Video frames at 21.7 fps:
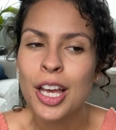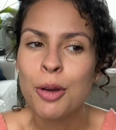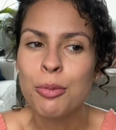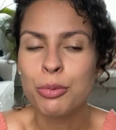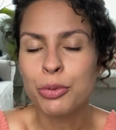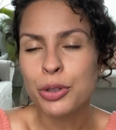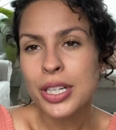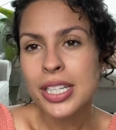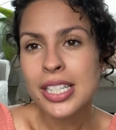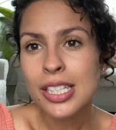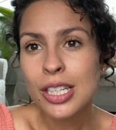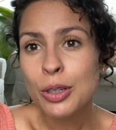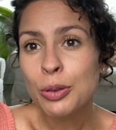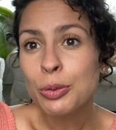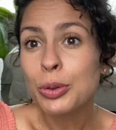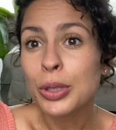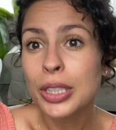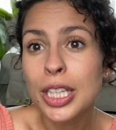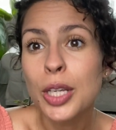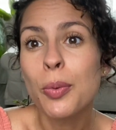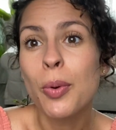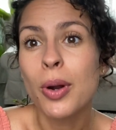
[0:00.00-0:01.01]
Marisa
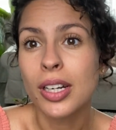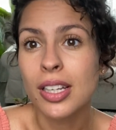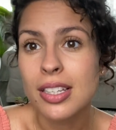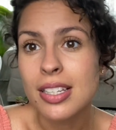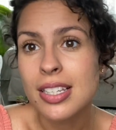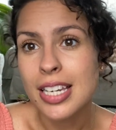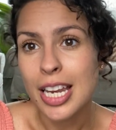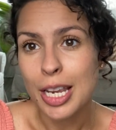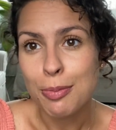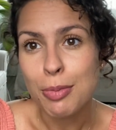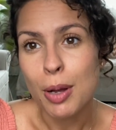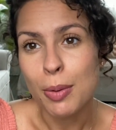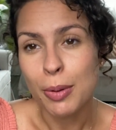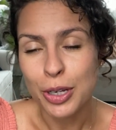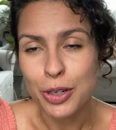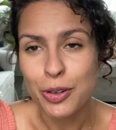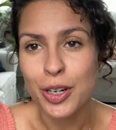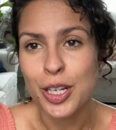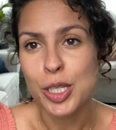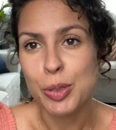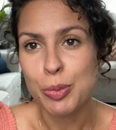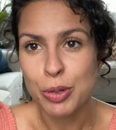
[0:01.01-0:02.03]
really wanted to take public
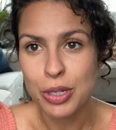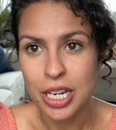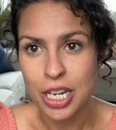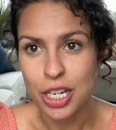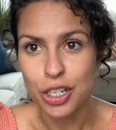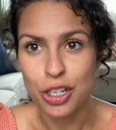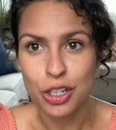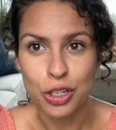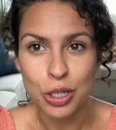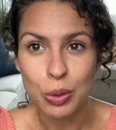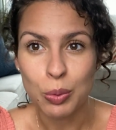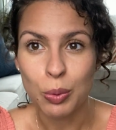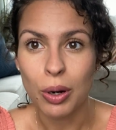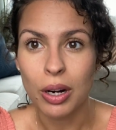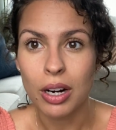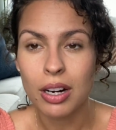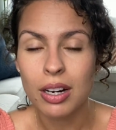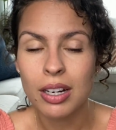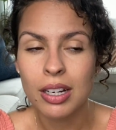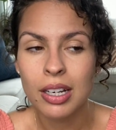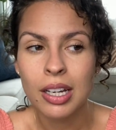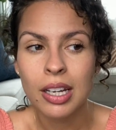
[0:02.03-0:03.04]
transportation to
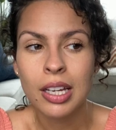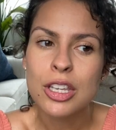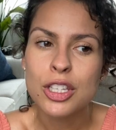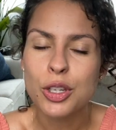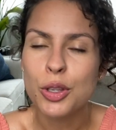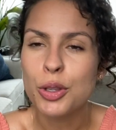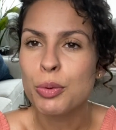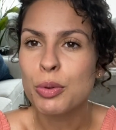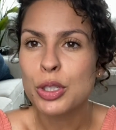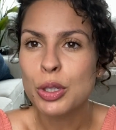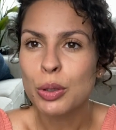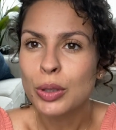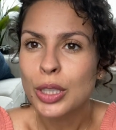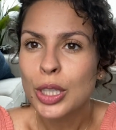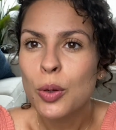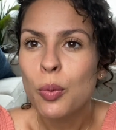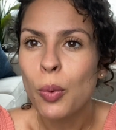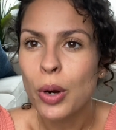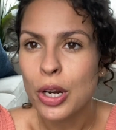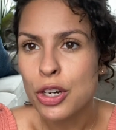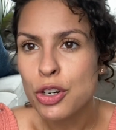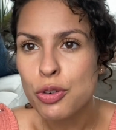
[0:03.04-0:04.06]
work. So there was only
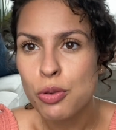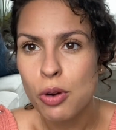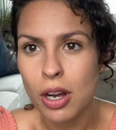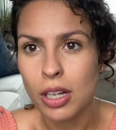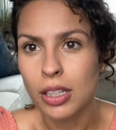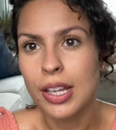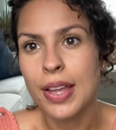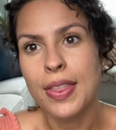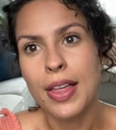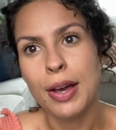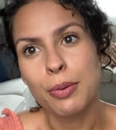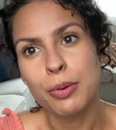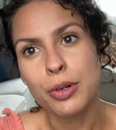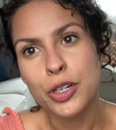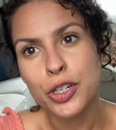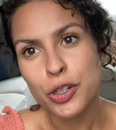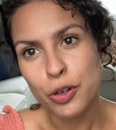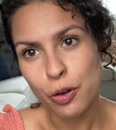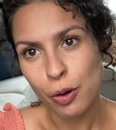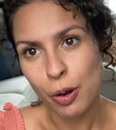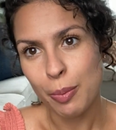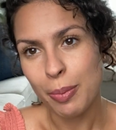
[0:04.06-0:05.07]
one trolley that would
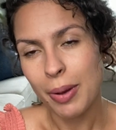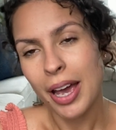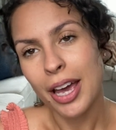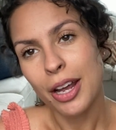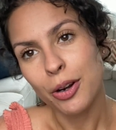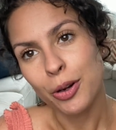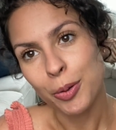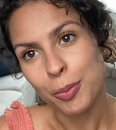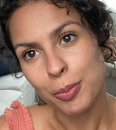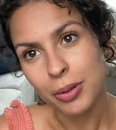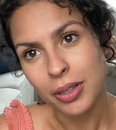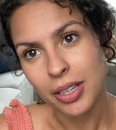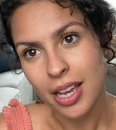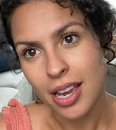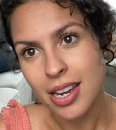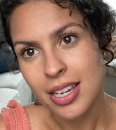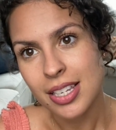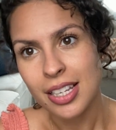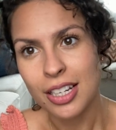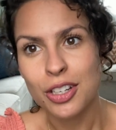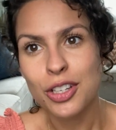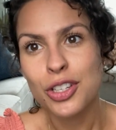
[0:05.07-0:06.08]
show up at her
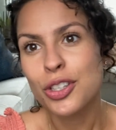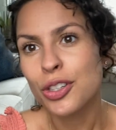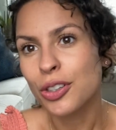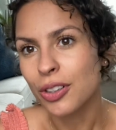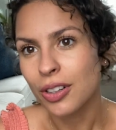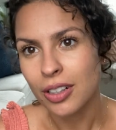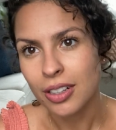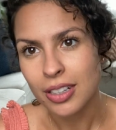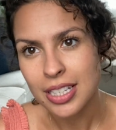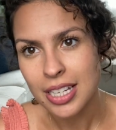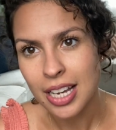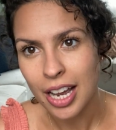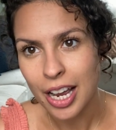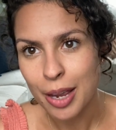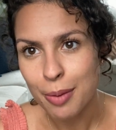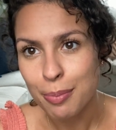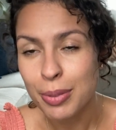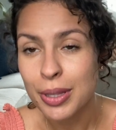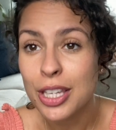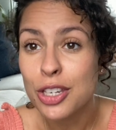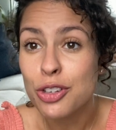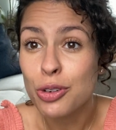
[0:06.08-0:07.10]
place at a certain time,
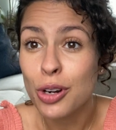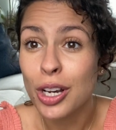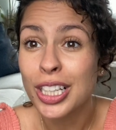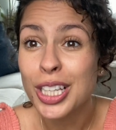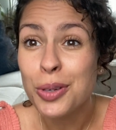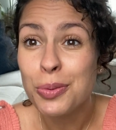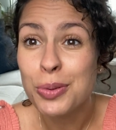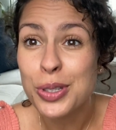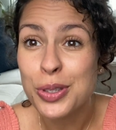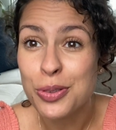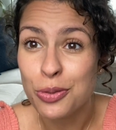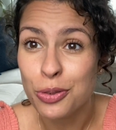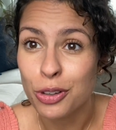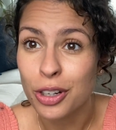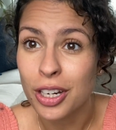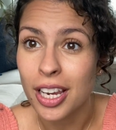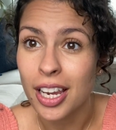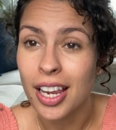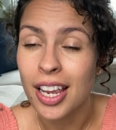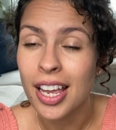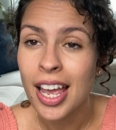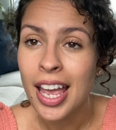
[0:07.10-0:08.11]
but the trolley was
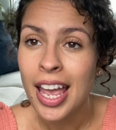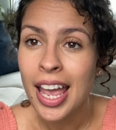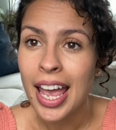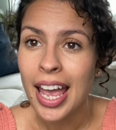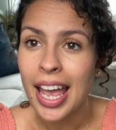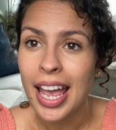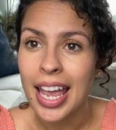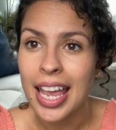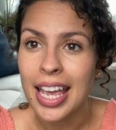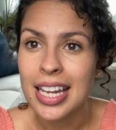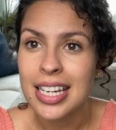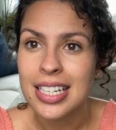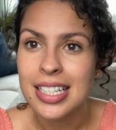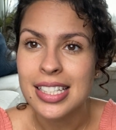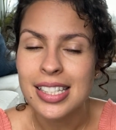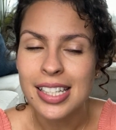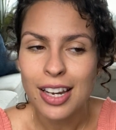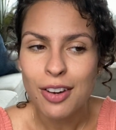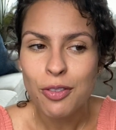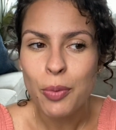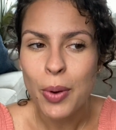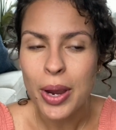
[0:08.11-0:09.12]
free. And
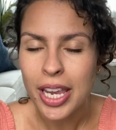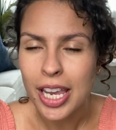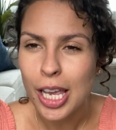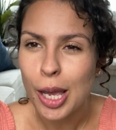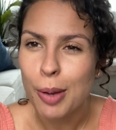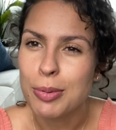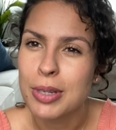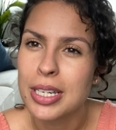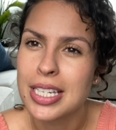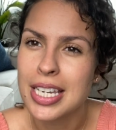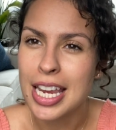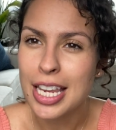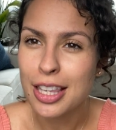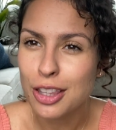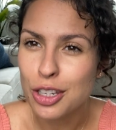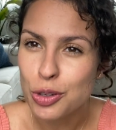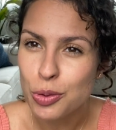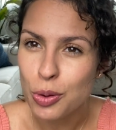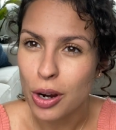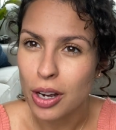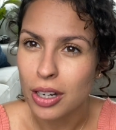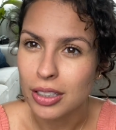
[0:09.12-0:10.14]
instead of waking up to take the
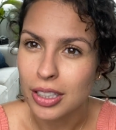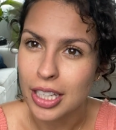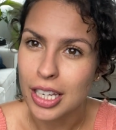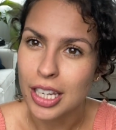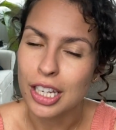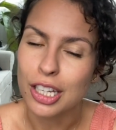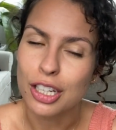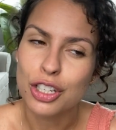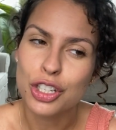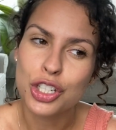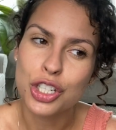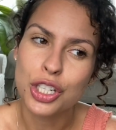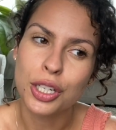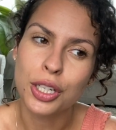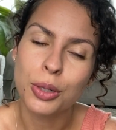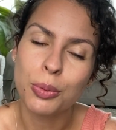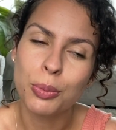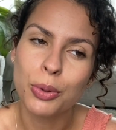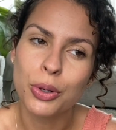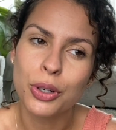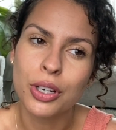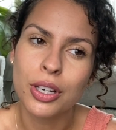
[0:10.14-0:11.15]
trolley, she
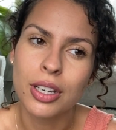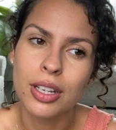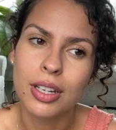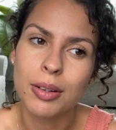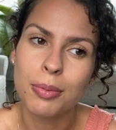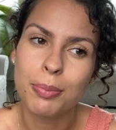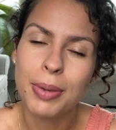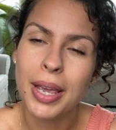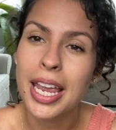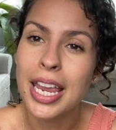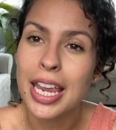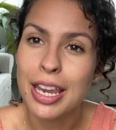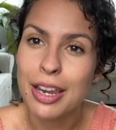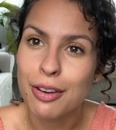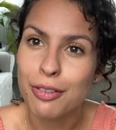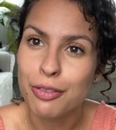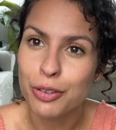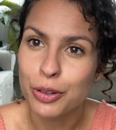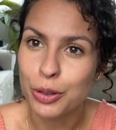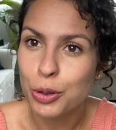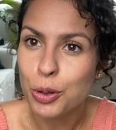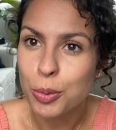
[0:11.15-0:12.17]
would pay
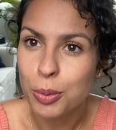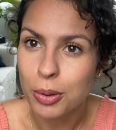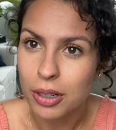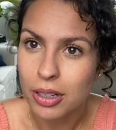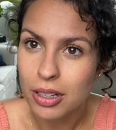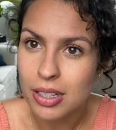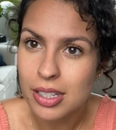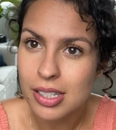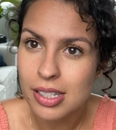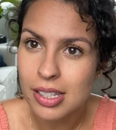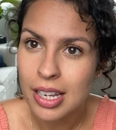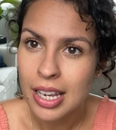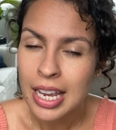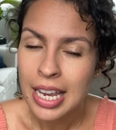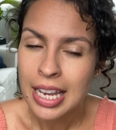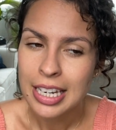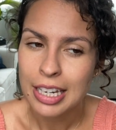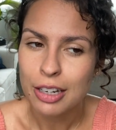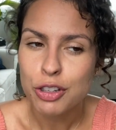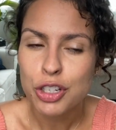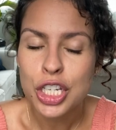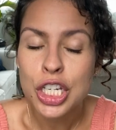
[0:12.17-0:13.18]
for Ubers.
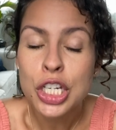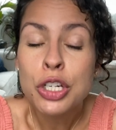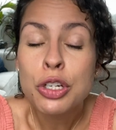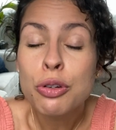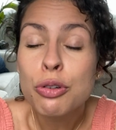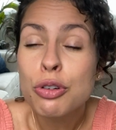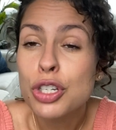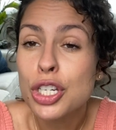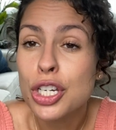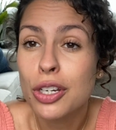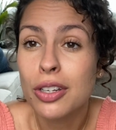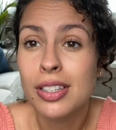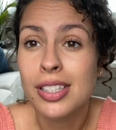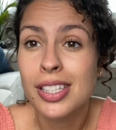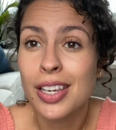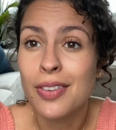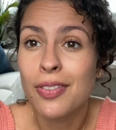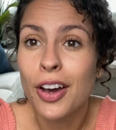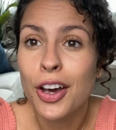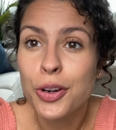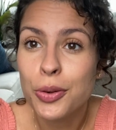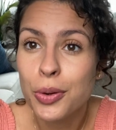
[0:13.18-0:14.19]
Now she knew she could
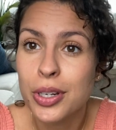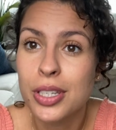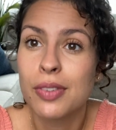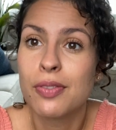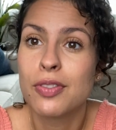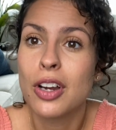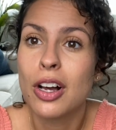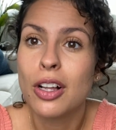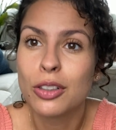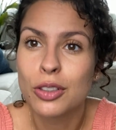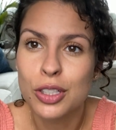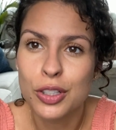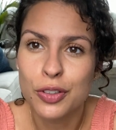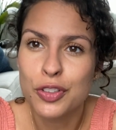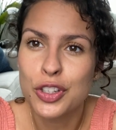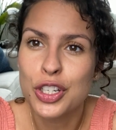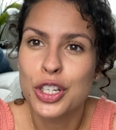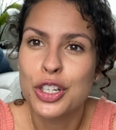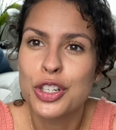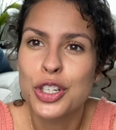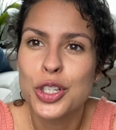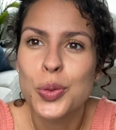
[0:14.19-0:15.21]
save hundreds of dollars if
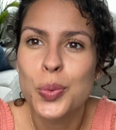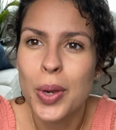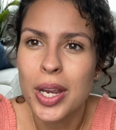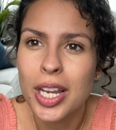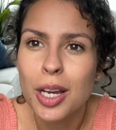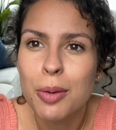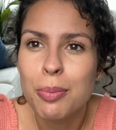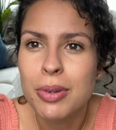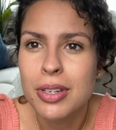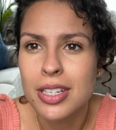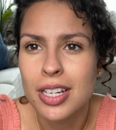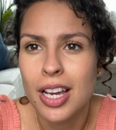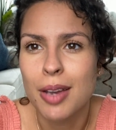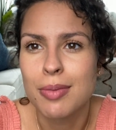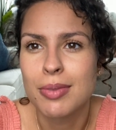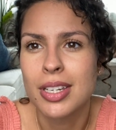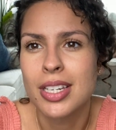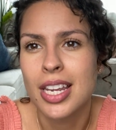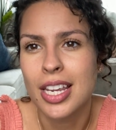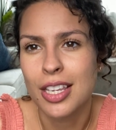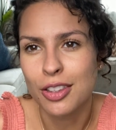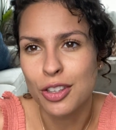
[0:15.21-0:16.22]
she could just wake up in time to
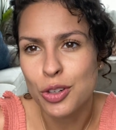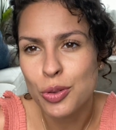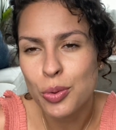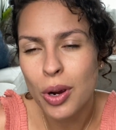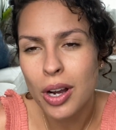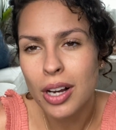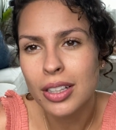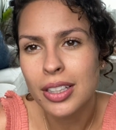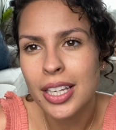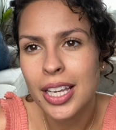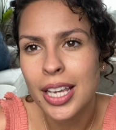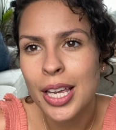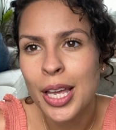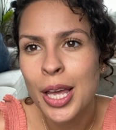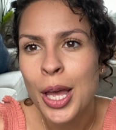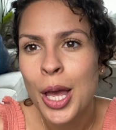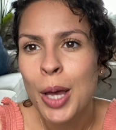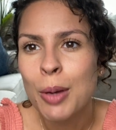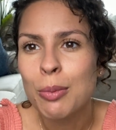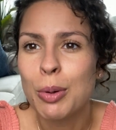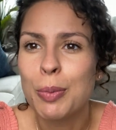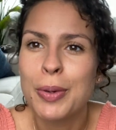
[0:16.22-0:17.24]
take the trolley,
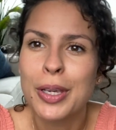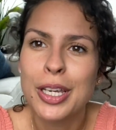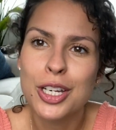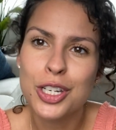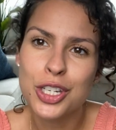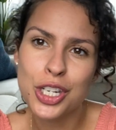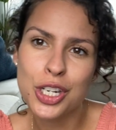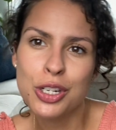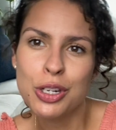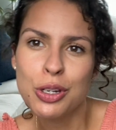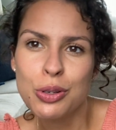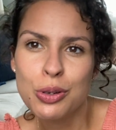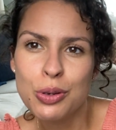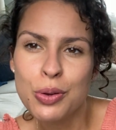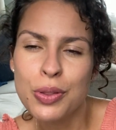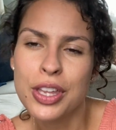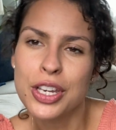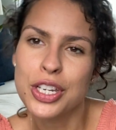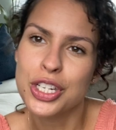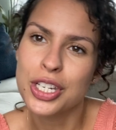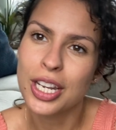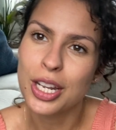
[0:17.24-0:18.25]
but because she knew
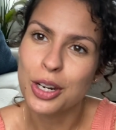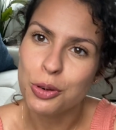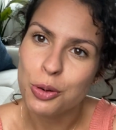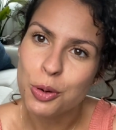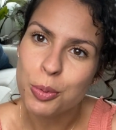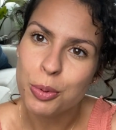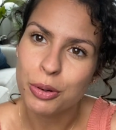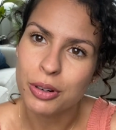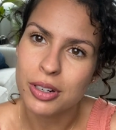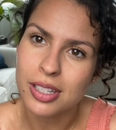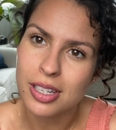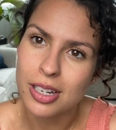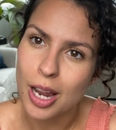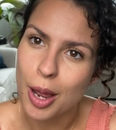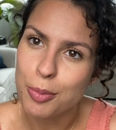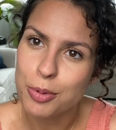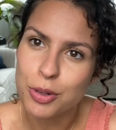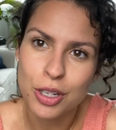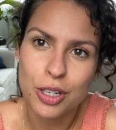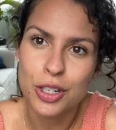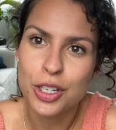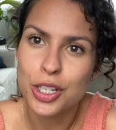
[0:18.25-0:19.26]
that she had Uber as an
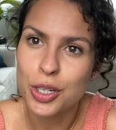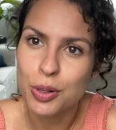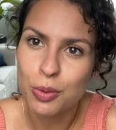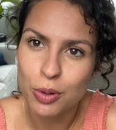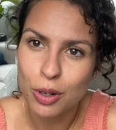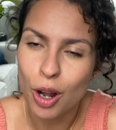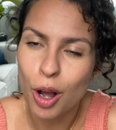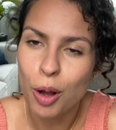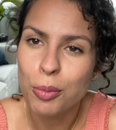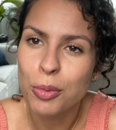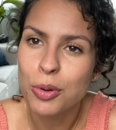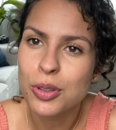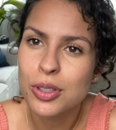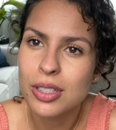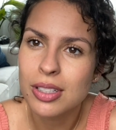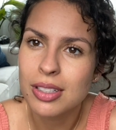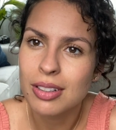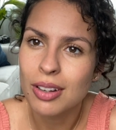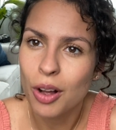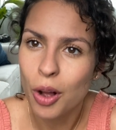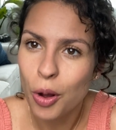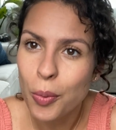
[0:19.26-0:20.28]
option, she would
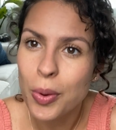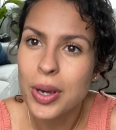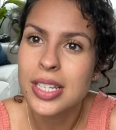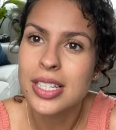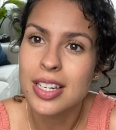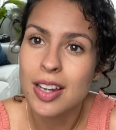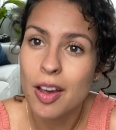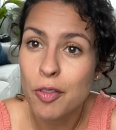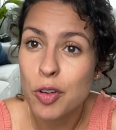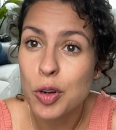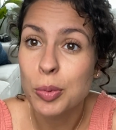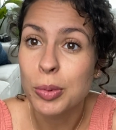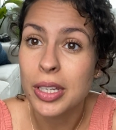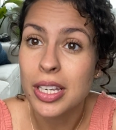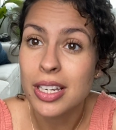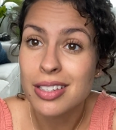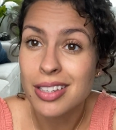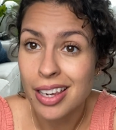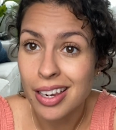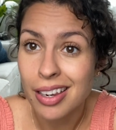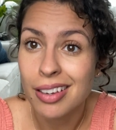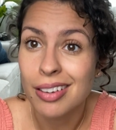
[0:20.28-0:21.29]
almost always inevitably
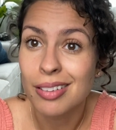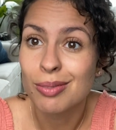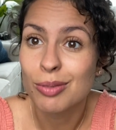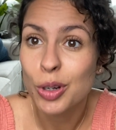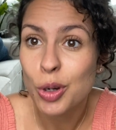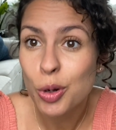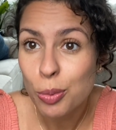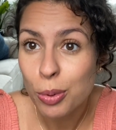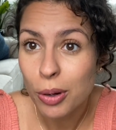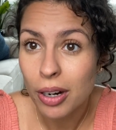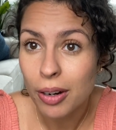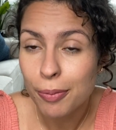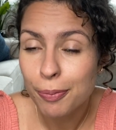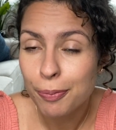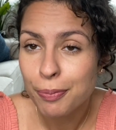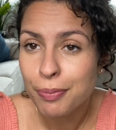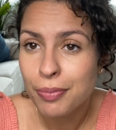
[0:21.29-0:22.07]
take Uber.